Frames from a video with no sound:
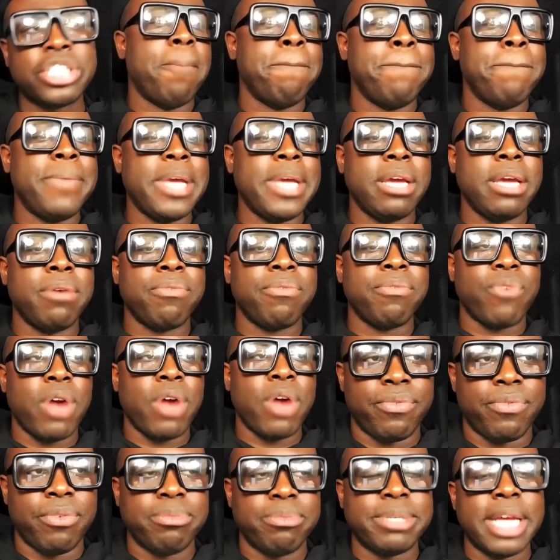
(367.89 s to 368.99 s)
Being
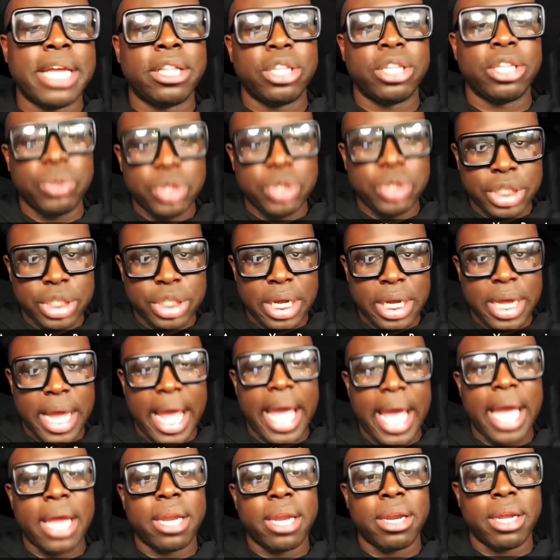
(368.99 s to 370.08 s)
from uh, St. Lucia
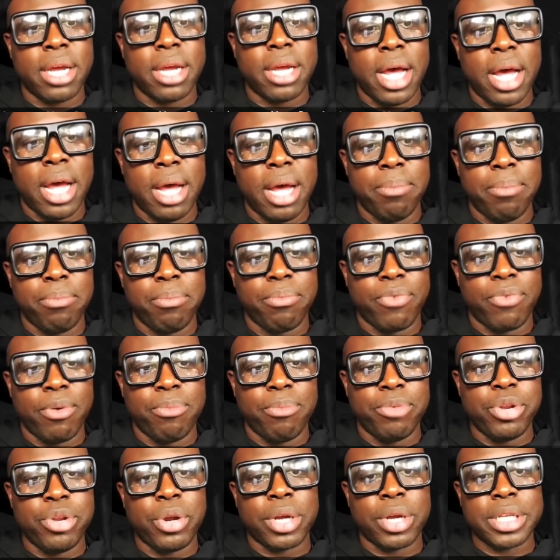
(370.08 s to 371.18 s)
and um, from New
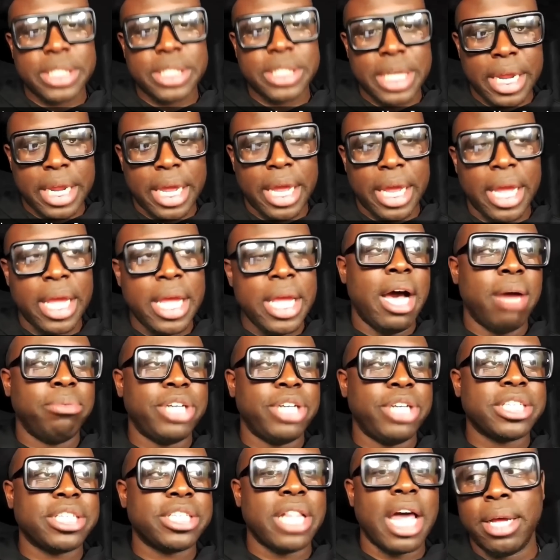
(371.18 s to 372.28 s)
York City, she has
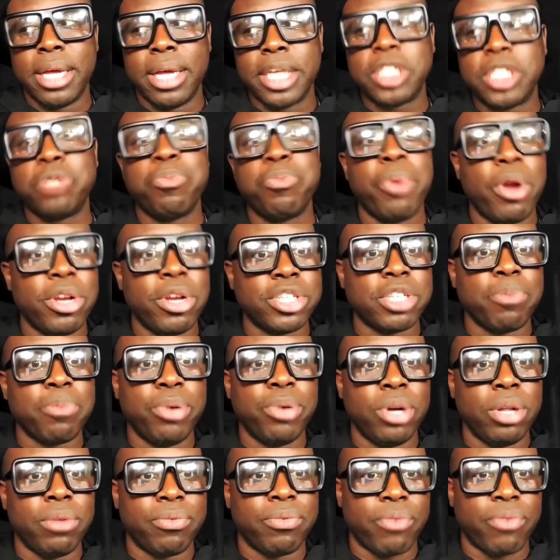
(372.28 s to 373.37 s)
a lot of experience to
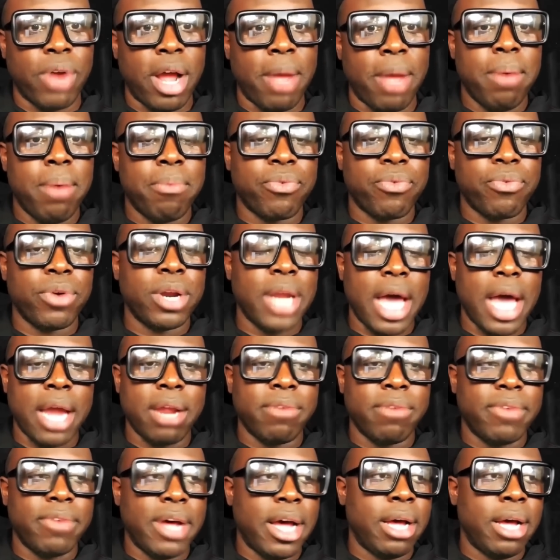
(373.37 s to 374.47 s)
pull from for a lot of
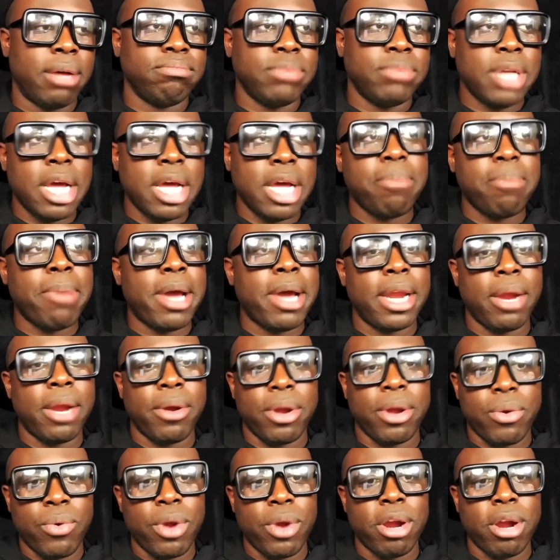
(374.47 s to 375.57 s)
uh, non binary
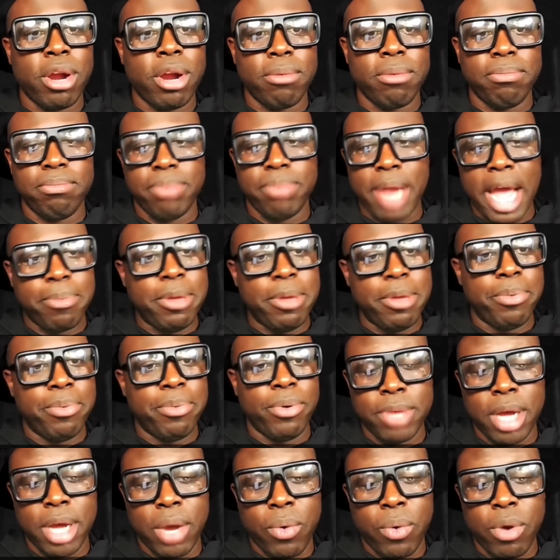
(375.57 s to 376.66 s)
queer black people
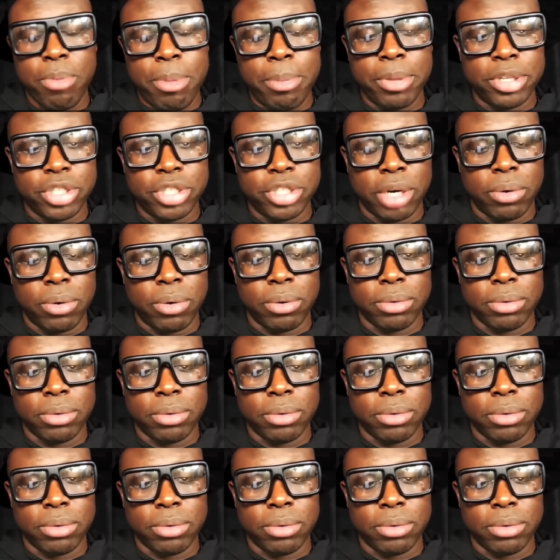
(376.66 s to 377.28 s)
and queer people in general.